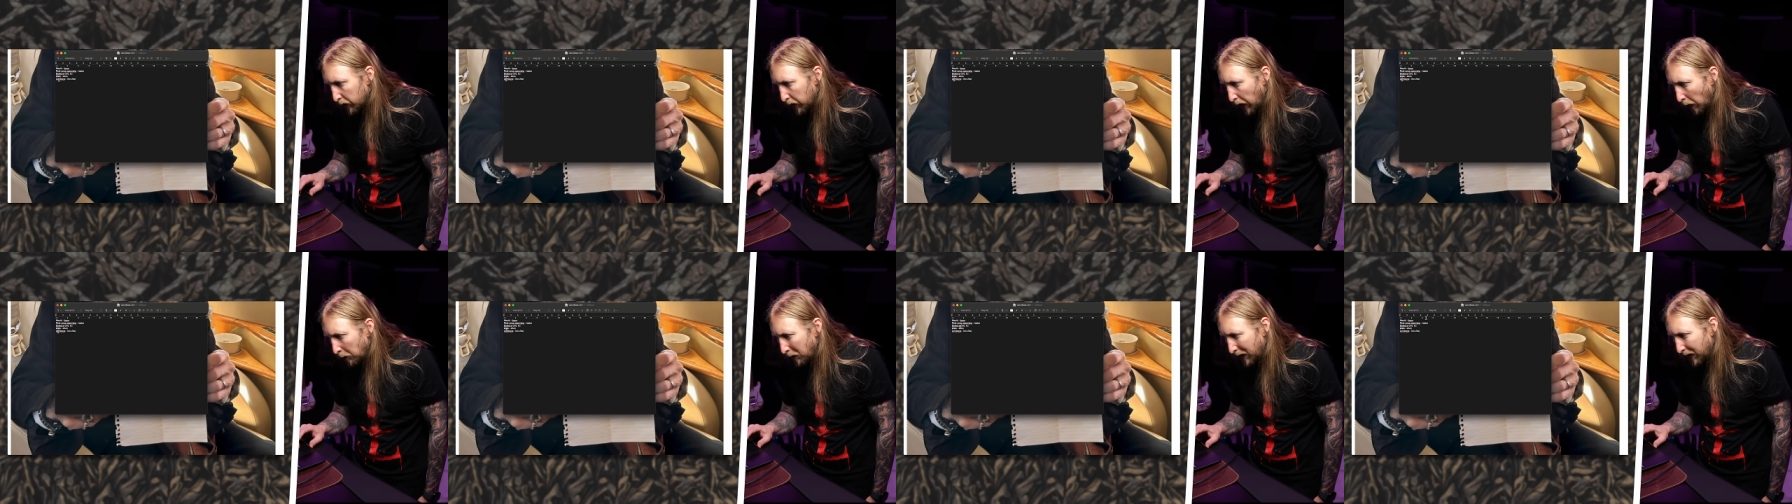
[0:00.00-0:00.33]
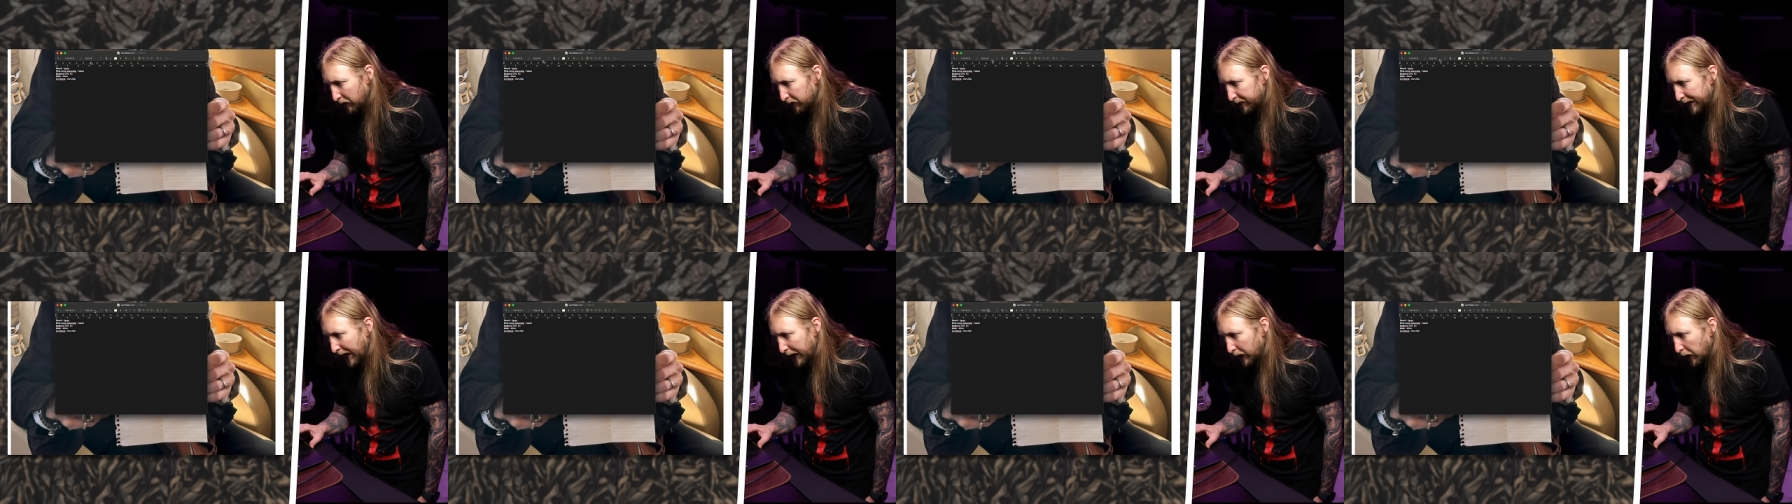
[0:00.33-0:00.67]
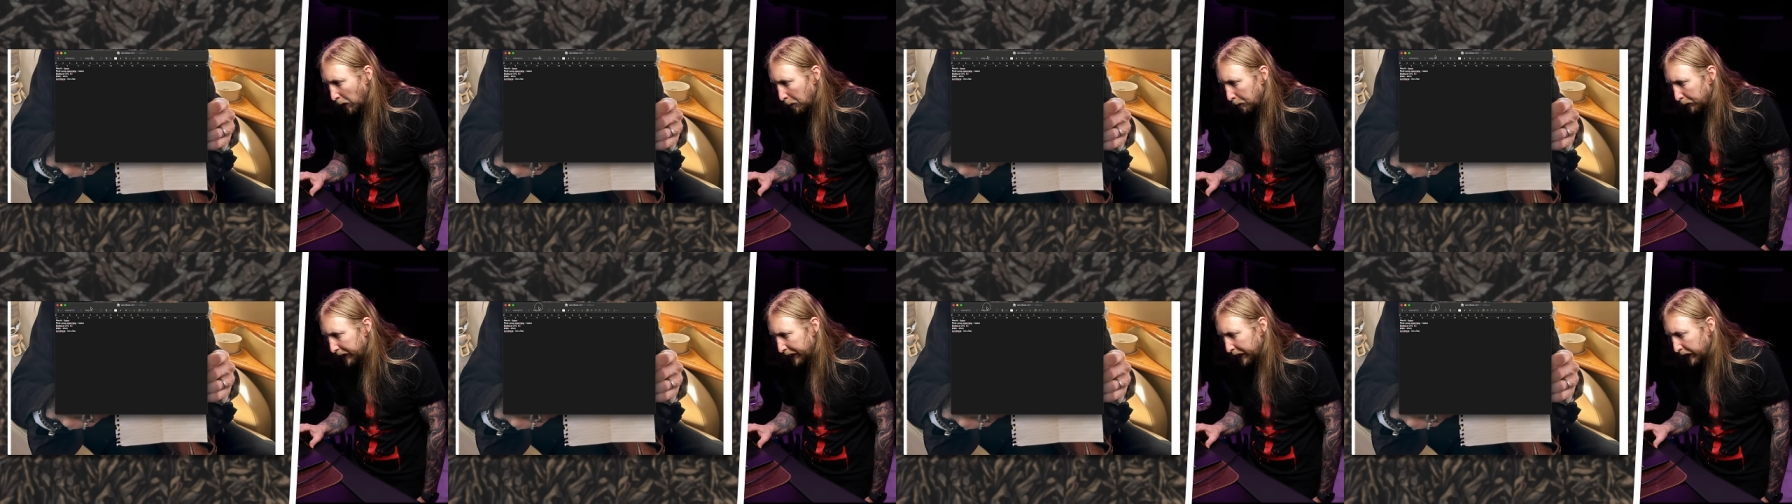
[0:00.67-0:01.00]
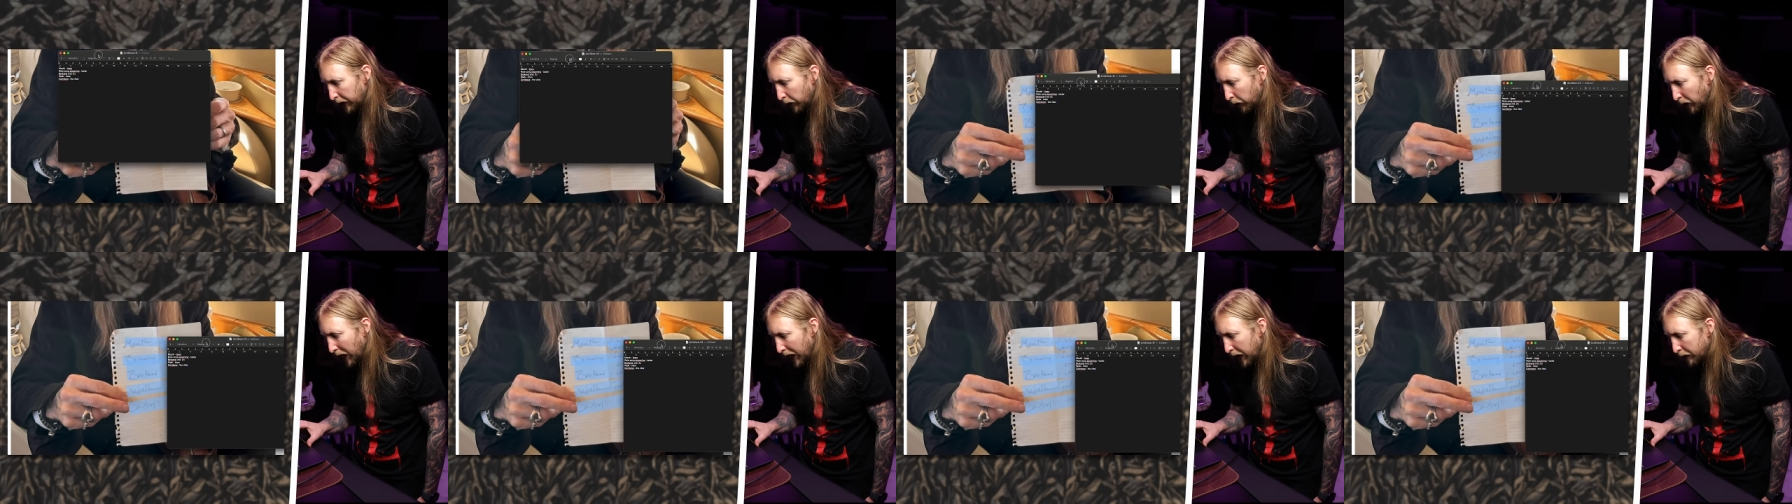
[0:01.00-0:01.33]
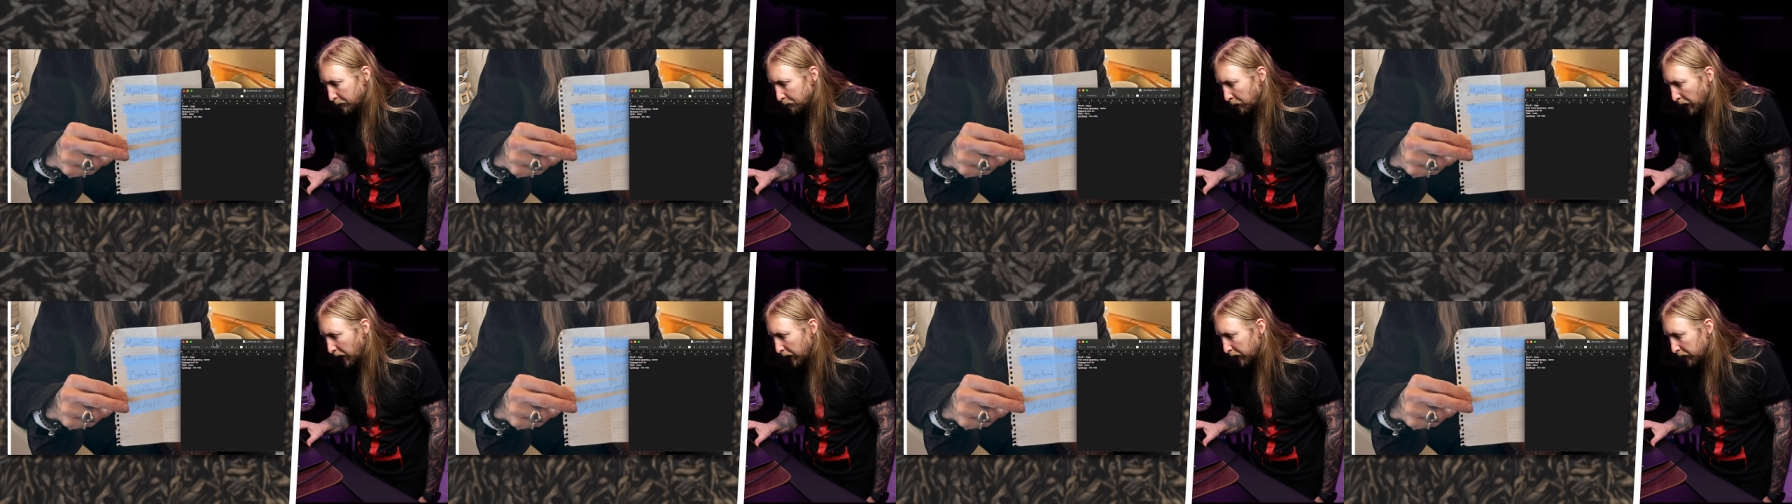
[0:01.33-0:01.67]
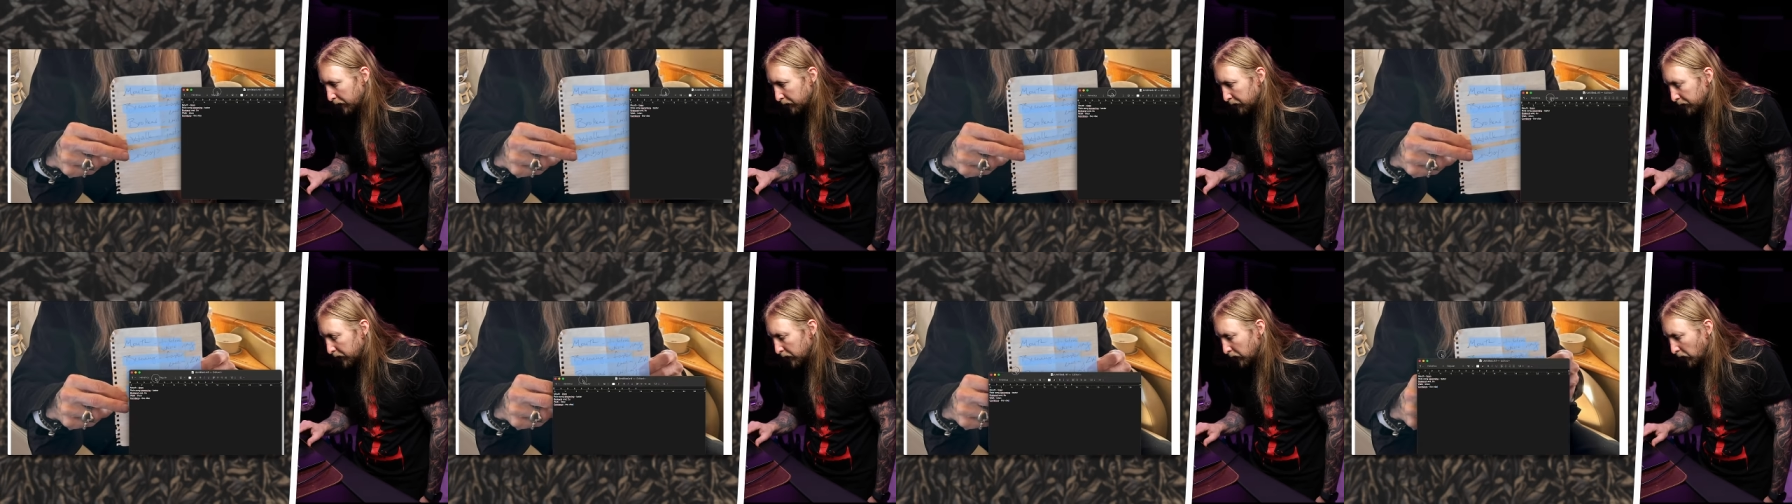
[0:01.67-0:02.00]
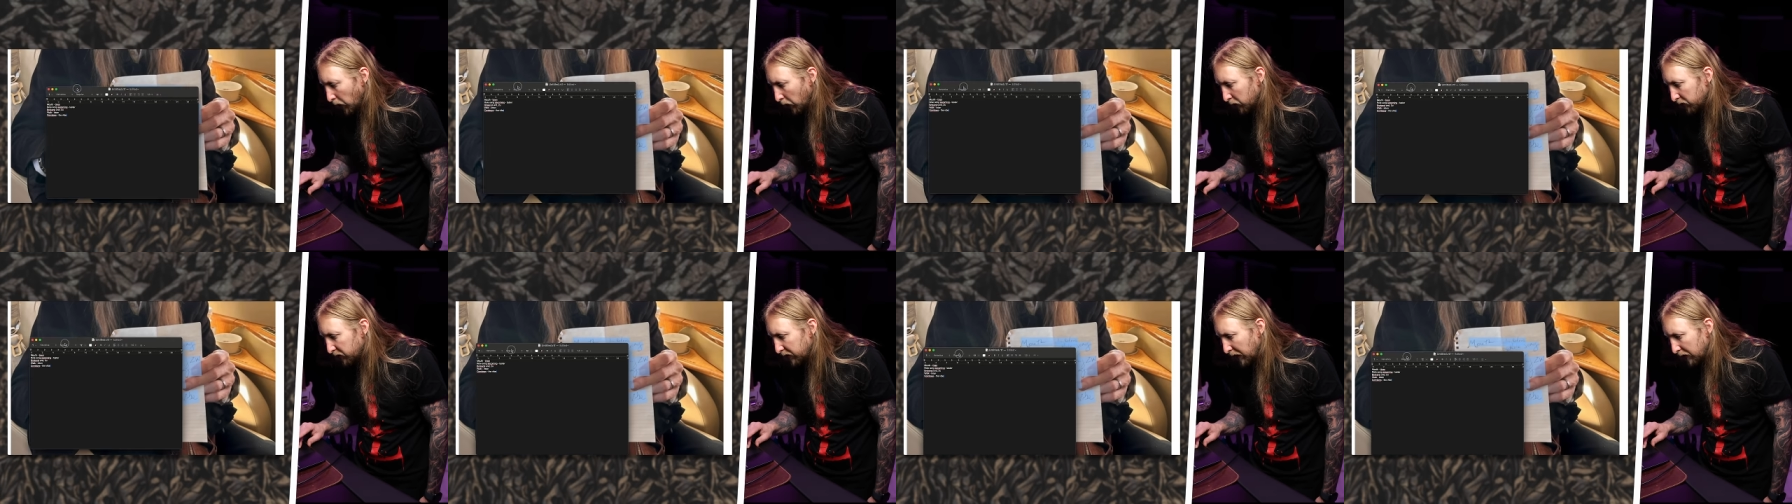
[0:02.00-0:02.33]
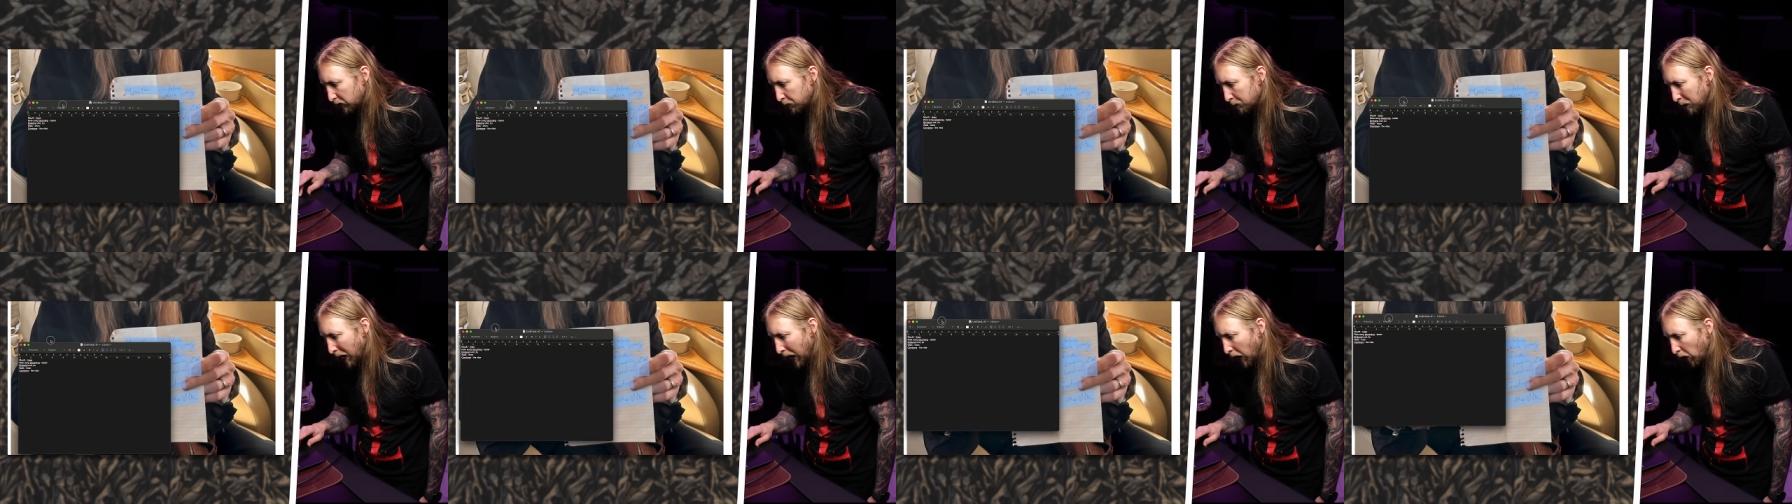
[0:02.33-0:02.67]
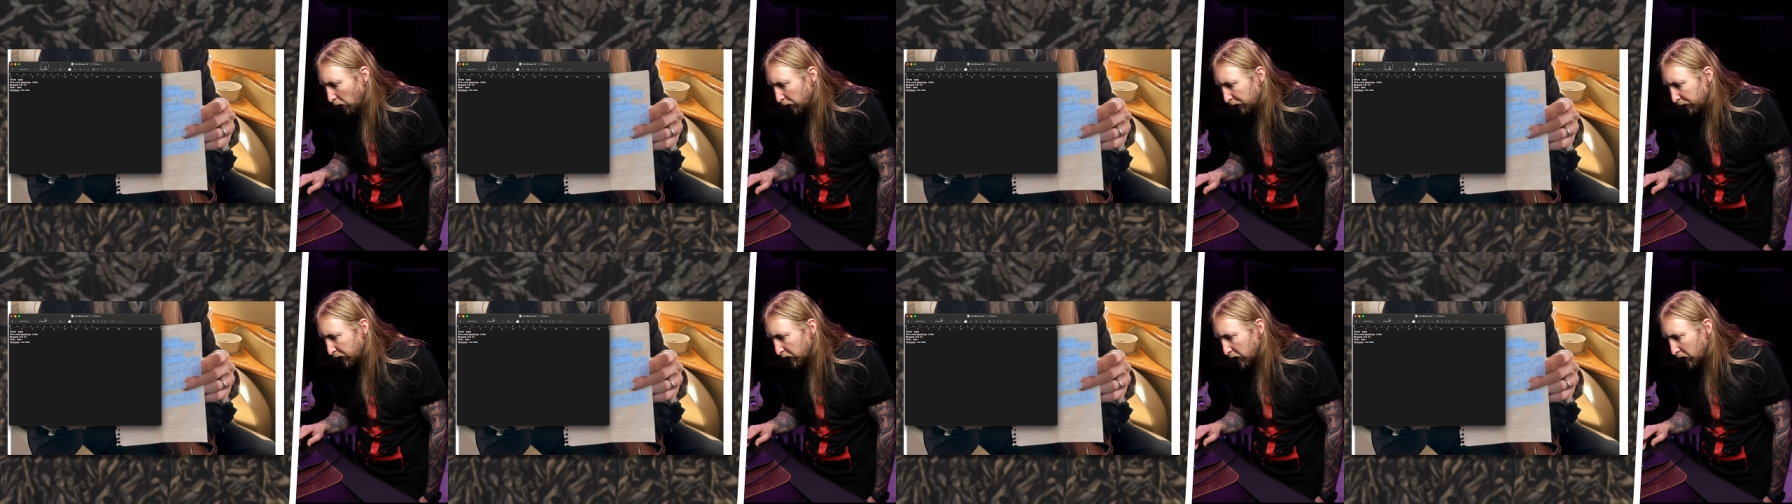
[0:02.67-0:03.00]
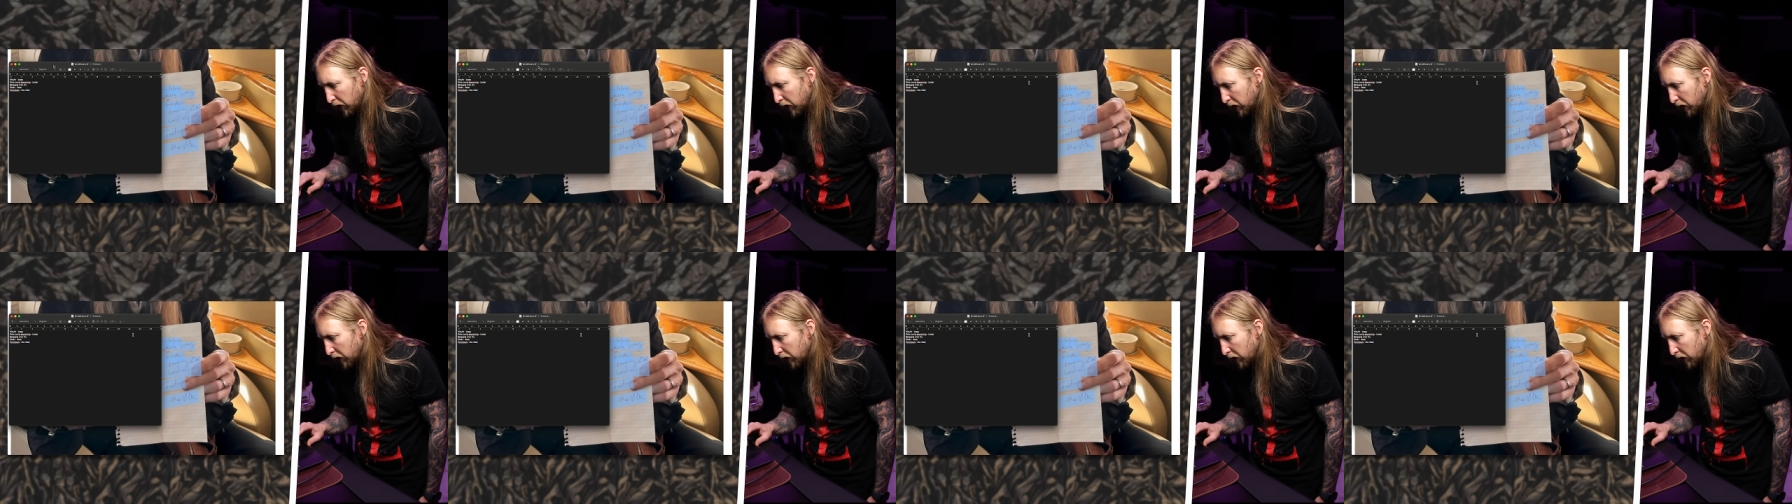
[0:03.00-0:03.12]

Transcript: I mean, it's not completely right, but you know, it says mouth,